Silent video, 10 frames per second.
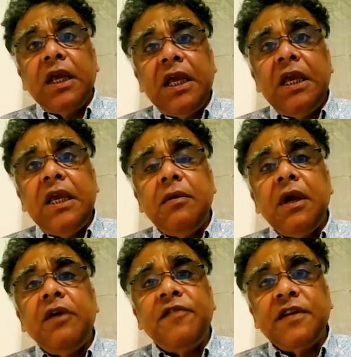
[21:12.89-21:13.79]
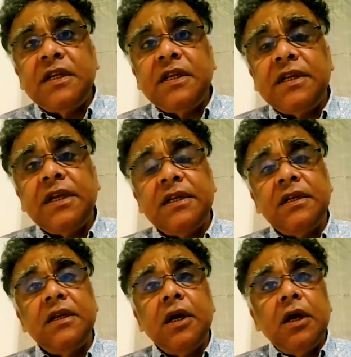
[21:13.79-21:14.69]
he
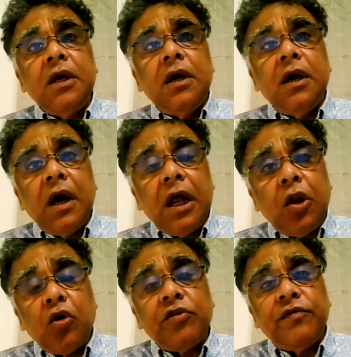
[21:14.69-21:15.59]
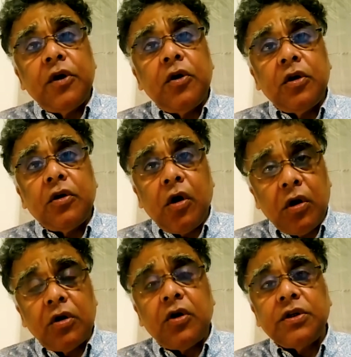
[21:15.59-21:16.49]
facilitated a lot of the
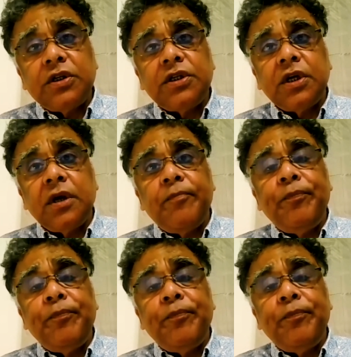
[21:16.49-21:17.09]
Holocaust